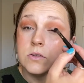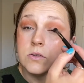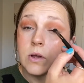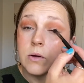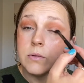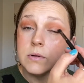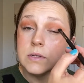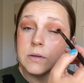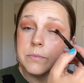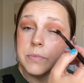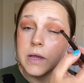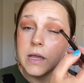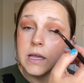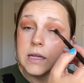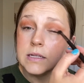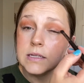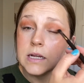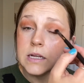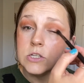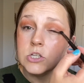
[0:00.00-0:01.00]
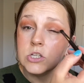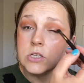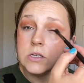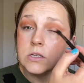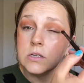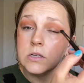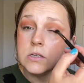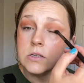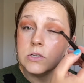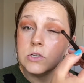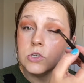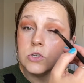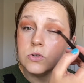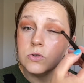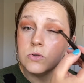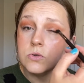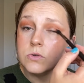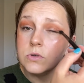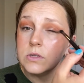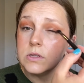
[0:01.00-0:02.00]
So I wasn't paying attention
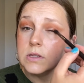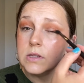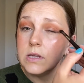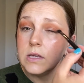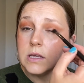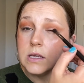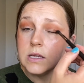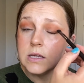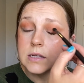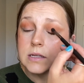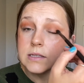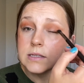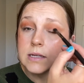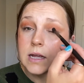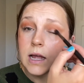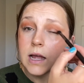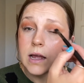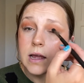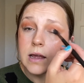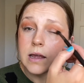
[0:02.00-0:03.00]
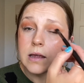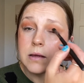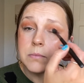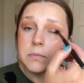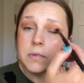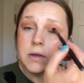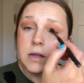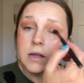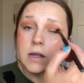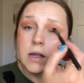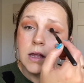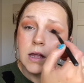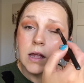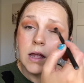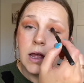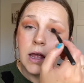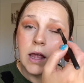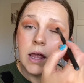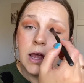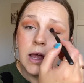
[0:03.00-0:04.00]
to the time
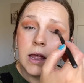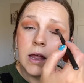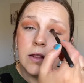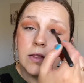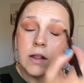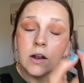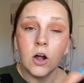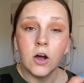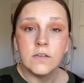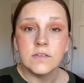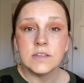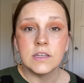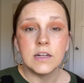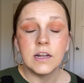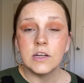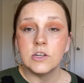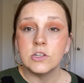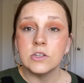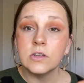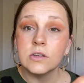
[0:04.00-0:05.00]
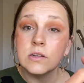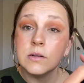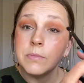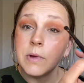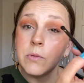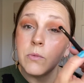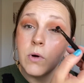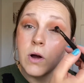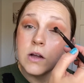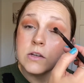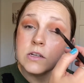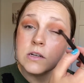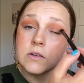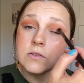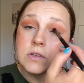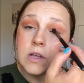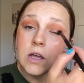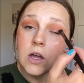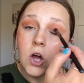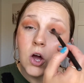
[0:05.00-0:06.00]
and then all of a sudden I just looked at my watch and I
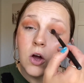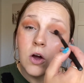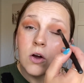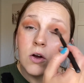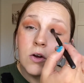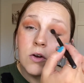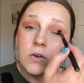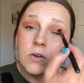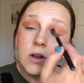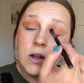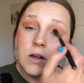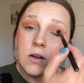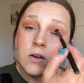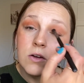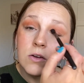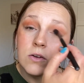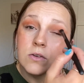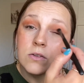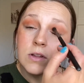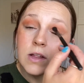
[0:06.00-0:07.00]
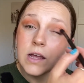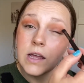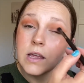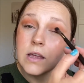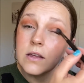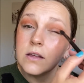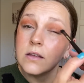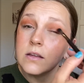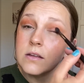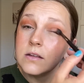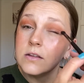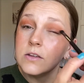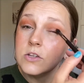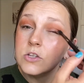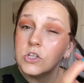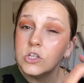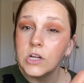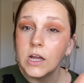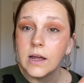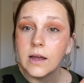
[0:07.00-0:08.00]
was like, oh no, like
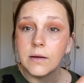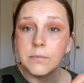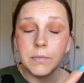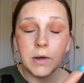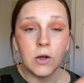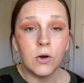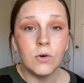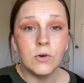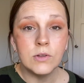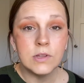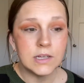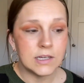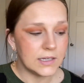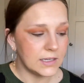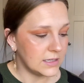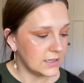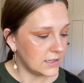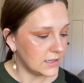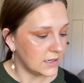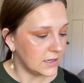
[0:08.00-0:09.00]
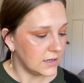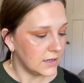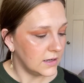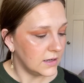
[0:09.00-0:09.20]
Jet, my oldest,